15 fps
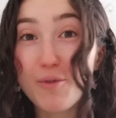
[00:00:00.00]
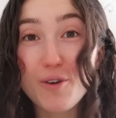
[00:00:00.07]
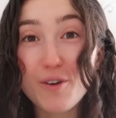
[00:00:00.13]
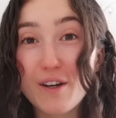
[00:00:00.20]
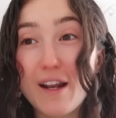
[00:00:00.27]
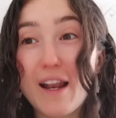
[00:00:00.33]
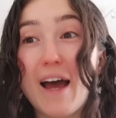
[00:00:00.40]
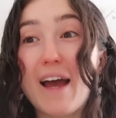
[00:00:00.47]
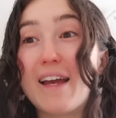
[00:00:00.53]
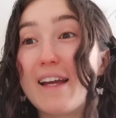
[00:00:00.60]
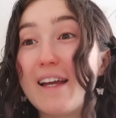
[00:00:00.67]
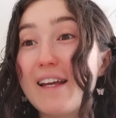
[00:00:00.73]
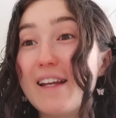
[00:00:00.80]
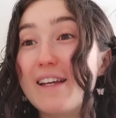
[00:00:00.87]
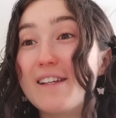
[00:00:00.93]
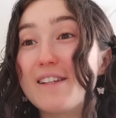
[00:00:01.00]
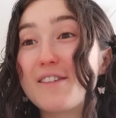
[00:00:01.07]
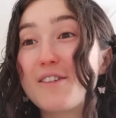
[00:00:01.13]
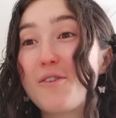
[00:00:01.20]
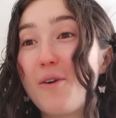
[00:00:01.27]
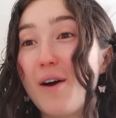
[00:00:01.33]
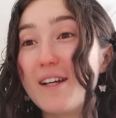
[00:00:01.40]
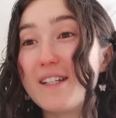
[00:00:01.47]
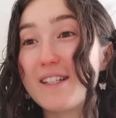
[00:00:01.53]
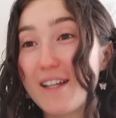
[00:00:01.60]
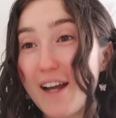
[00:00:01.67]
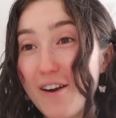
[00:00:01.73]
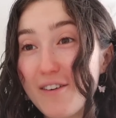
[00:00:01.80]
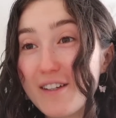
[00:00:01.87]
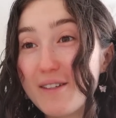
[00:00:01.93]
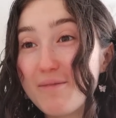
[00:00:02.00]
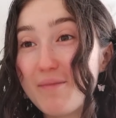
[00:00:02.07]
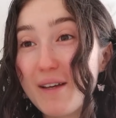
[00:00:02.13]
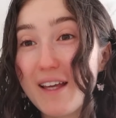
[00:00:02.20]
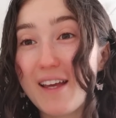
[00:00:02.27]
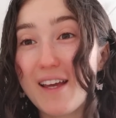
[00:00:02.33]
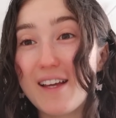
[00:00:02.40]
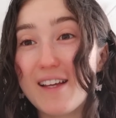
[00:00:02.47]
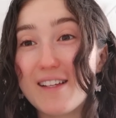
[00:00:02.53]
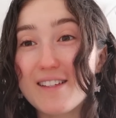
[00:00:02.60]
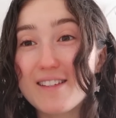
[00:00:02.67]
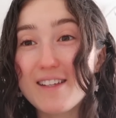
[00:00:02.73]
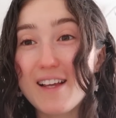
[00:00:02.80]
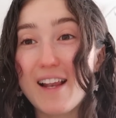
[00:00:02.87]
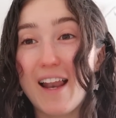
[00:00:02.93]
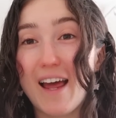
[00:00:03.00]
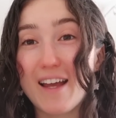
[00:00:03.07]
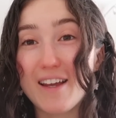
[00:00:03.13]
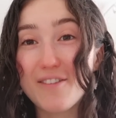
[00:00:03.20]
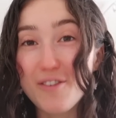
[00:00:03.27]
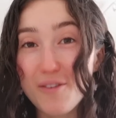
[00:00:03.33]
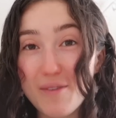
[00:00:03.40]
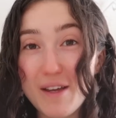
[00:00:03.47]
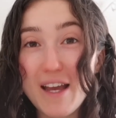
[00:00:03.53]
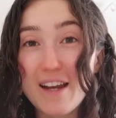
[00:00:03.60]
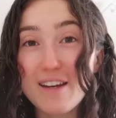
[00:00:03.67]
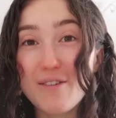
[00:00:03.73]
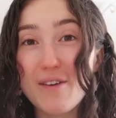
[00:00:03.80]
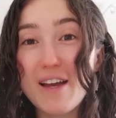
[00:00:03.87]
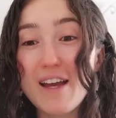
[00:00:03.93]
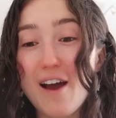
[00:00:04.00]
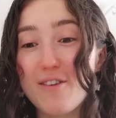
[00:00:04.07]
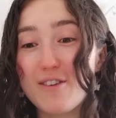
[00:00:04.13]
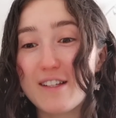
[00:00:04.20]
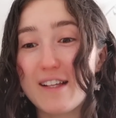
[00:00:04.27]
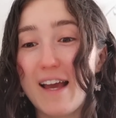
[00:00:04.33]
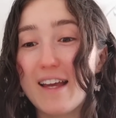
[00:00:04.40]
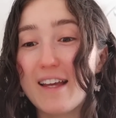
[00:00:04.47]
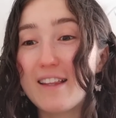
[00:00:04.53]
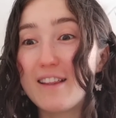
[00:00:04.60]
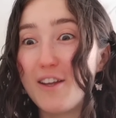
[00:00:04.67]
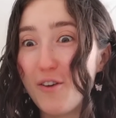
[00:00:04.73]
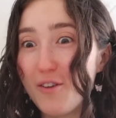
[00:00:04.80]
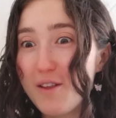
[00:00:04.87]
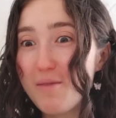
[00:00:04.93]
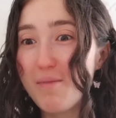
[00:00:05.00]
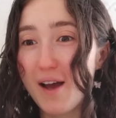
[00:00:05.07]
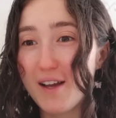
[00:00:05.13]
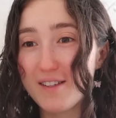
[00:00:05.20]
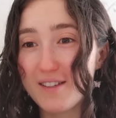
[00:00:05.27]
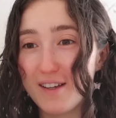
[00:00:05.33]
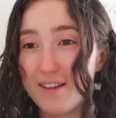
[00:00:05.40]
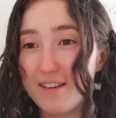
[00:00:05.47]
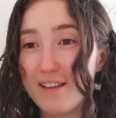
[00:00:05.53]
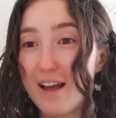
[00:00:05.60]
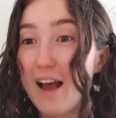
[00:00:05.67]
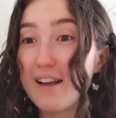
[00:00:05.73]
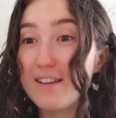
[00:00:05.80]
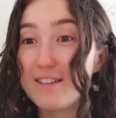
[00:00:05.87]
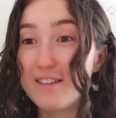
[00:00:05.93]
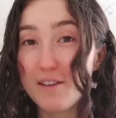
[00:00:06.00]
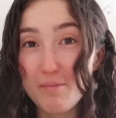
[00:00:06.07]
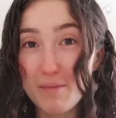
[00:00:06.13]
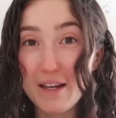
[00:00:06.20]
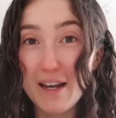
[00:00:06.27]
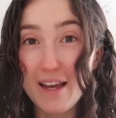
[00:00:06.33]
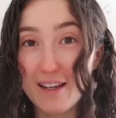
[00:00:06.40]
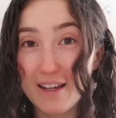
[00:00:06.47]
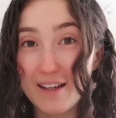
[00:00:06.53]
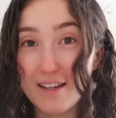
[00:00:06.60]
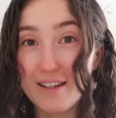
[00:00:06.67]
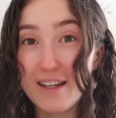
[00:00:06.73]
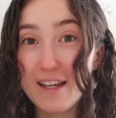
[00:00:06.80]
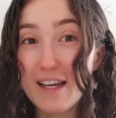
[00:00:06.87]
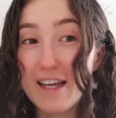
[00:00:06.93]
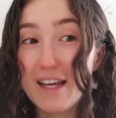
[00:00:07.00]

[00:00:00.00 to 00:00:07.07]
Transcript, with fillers: not gonna lie, it is quite scary because, like, for me anyway, I was like, the only person that has seen me naked